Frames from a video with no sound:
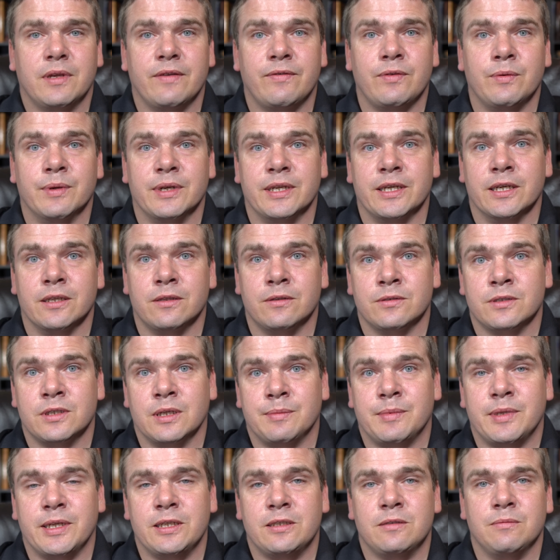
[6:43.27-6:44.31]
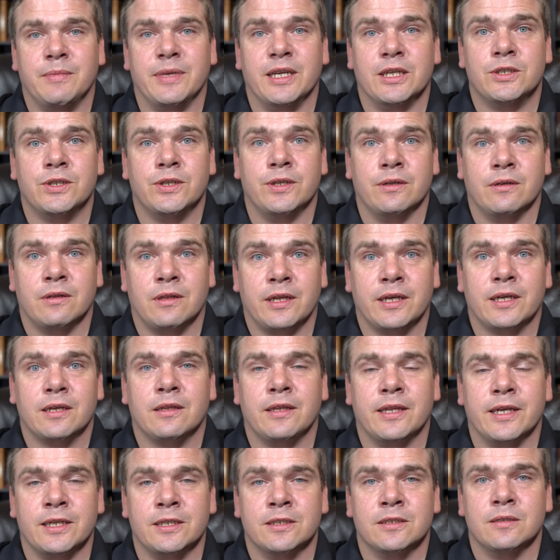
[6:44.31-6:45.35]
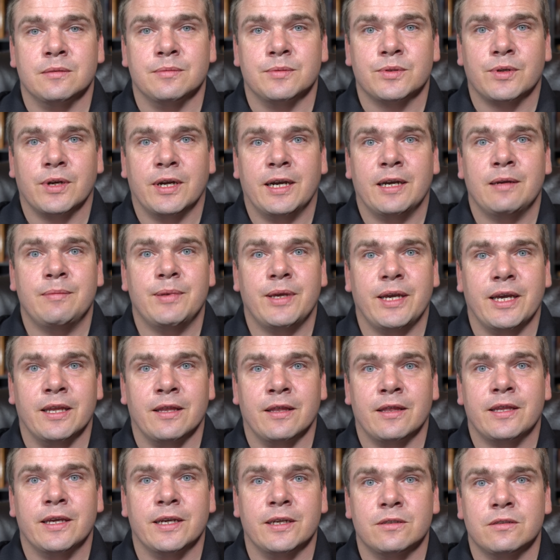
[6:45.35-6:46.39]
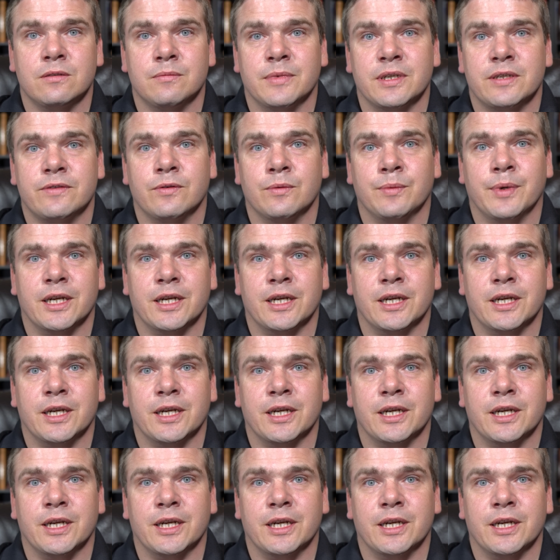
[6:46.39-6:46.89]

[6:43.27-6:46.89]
If you want to get those updates, make sure you click like and subscribe, and thanks so much for